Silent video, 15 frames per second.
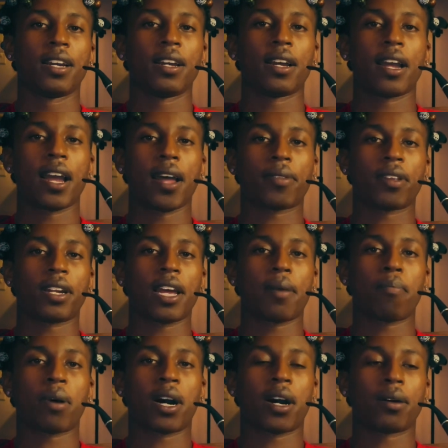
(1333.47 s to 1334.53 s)
after
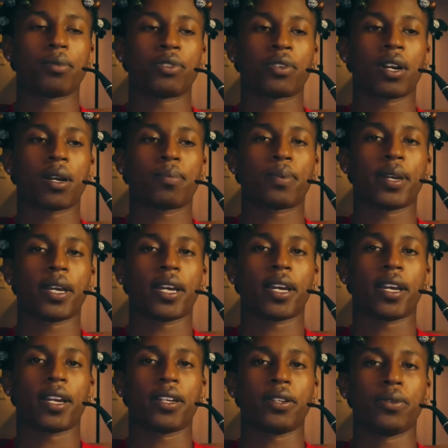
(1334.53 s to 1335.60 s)
that bomb drop
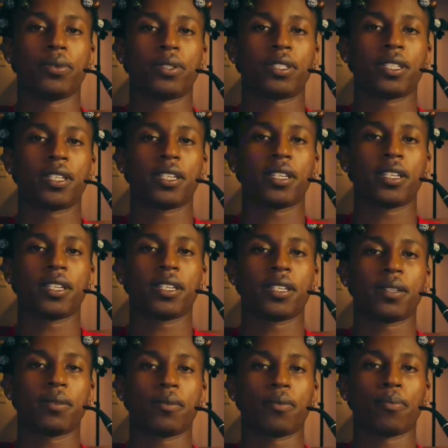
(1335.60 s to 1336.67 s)
and you
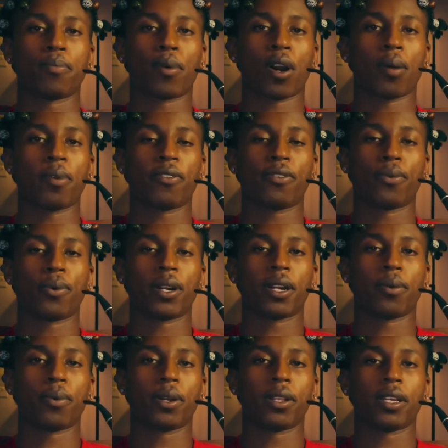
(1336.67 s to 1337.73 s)
see Barbie for what it
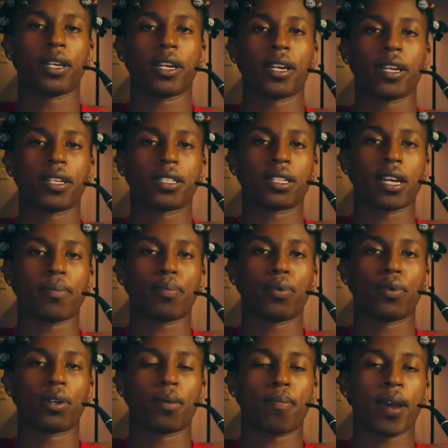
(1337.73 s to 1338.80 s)
really is, they
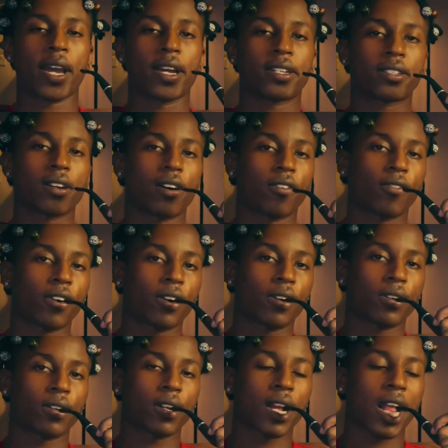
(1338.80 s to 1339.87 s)
pull the mask off
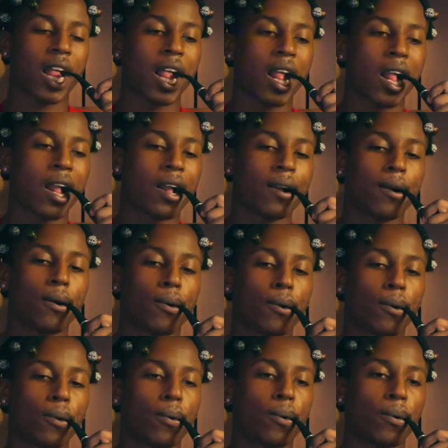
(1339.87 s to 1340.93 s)
her.
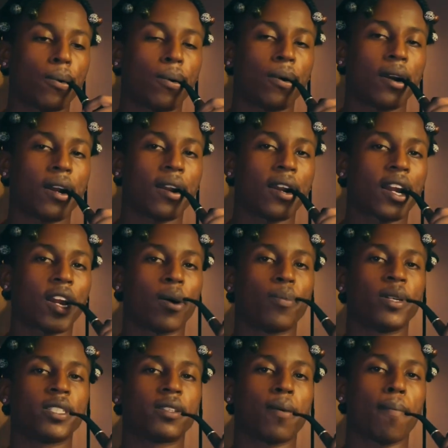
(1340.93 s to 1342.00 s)
Whew, there's gonna
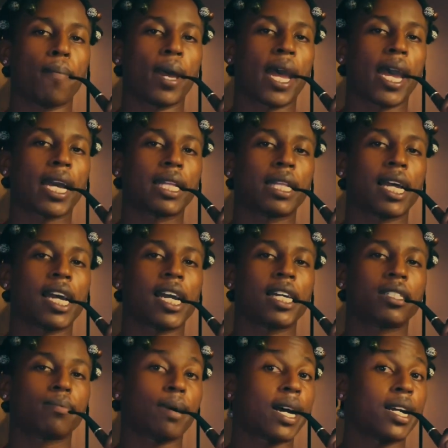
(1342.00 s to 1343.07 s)
be some
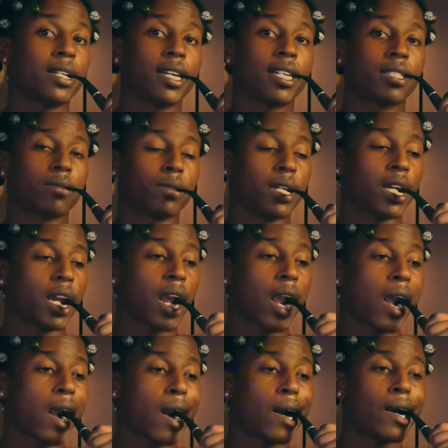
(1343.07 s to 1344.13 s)
backlash by next week.
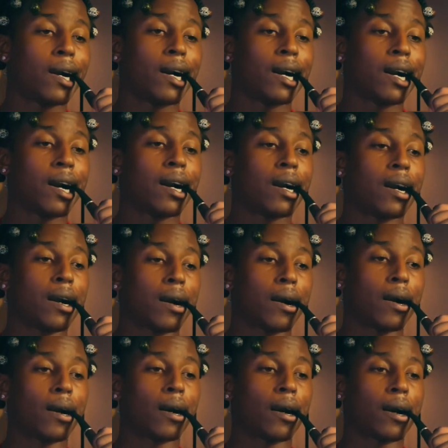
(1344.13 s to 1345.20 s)

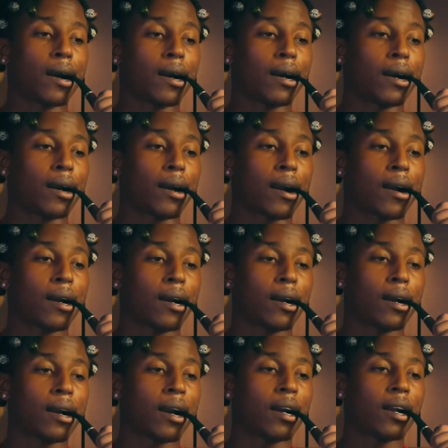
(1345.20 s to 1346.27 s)
So
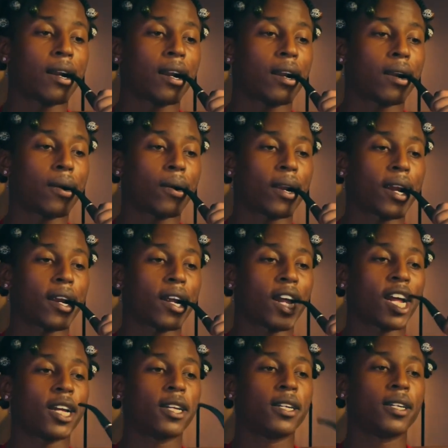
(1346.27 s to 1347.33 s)
yeah,
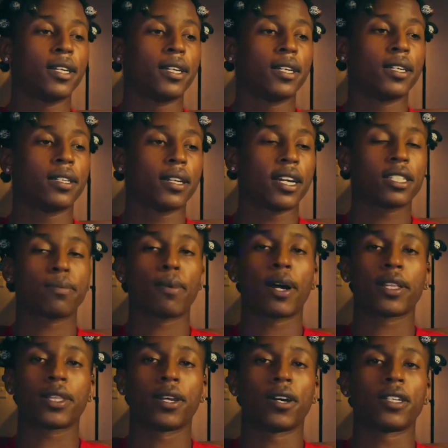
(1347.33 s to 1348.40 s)
that's my
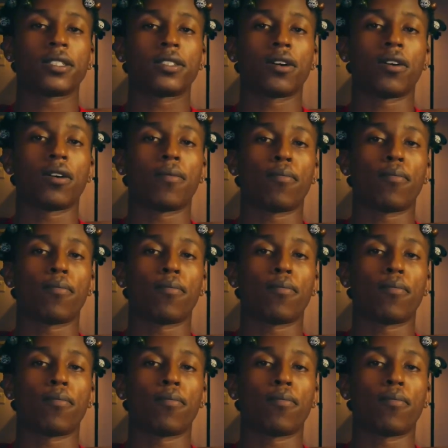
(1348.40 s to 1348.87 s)
thoughts on